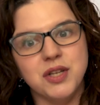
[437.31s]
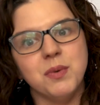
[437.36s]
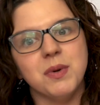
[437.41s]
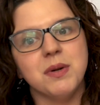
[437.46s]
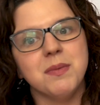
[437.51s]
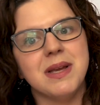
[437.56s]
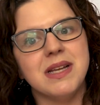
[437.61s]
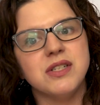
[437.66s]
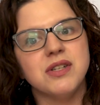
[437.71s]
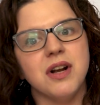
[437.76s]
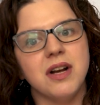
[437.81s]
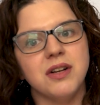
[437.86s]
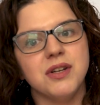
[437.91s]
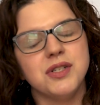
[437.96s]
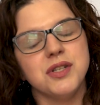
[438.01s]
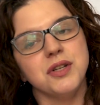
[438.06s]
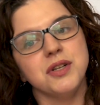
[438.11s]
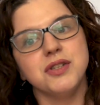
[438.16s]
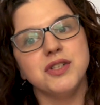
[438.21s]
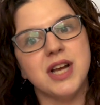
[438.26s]
You want to make
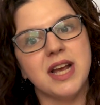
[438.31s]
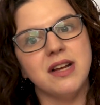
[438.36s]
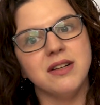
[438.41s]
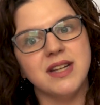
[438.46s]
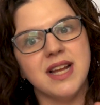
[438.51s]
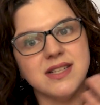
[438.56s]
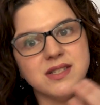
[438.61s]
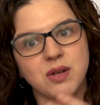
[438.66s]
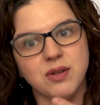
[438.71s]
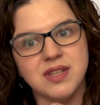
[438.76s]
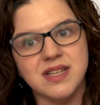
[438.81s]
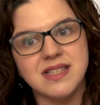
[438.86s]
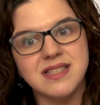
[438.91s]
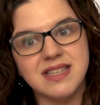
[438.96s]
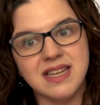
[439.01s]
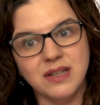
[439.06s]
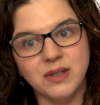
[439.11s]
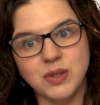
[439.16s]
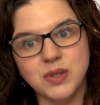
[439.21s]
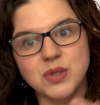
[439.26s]
sure your child has all the
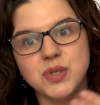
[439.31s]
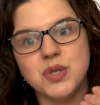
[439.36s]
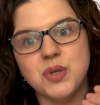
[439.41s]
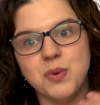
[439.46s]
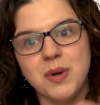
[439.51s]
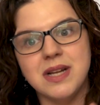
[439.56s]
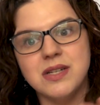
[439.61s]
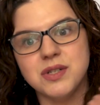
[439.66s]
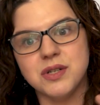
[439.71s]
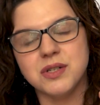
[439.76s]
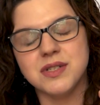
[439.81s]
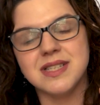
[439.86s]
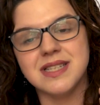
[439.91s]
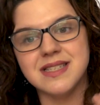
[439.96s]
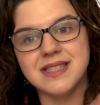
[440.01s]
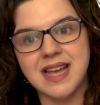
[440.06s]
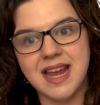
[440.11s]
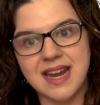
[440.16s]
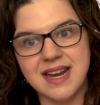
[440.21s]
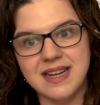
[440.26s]
skills to enter
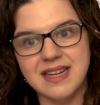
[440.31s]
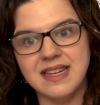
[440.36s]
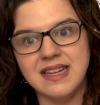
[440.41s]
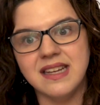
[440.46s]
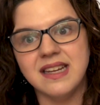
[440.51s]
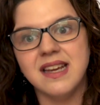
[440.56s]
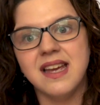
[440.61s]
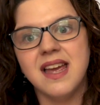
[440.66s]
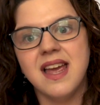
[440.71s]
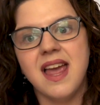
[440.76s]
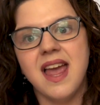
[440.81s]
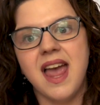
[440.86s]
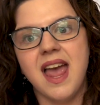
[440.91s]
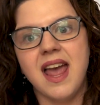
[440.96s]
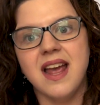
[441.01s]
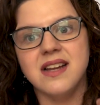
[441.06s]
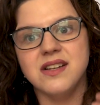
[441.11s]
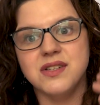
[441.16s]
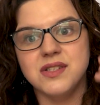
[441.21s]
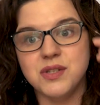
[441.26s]
society
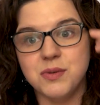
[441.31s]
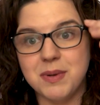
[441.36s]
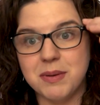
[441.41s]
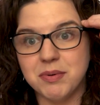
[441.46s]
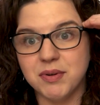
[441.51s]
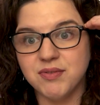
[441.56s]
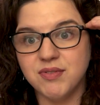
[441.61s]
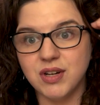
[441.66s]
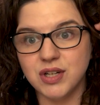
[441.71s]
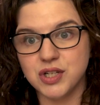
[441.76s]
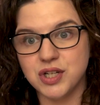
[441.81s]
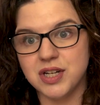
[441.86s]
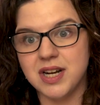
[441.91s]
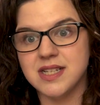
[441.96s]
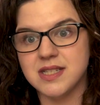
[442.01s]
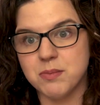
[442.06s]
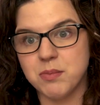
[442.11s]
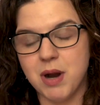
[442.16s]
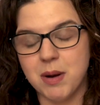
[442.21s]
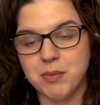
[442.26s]
and to be able to function
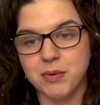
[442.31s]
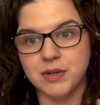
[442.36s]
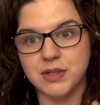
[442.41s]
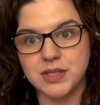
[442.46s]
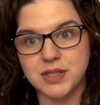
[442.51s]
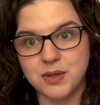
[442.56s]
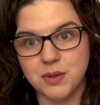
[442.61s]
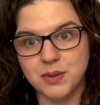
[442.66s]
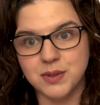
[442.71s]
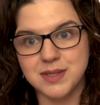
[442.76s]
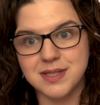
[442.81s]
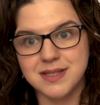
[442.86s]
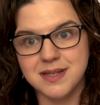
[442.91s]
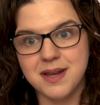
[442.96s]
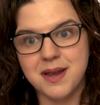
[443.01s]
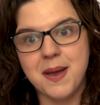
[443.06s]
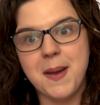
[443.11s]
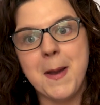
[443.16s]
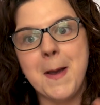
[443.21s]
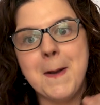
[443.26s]
as a proper adult.
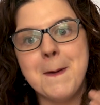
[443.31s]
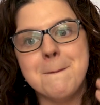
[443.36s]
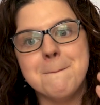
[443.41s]
Yeah.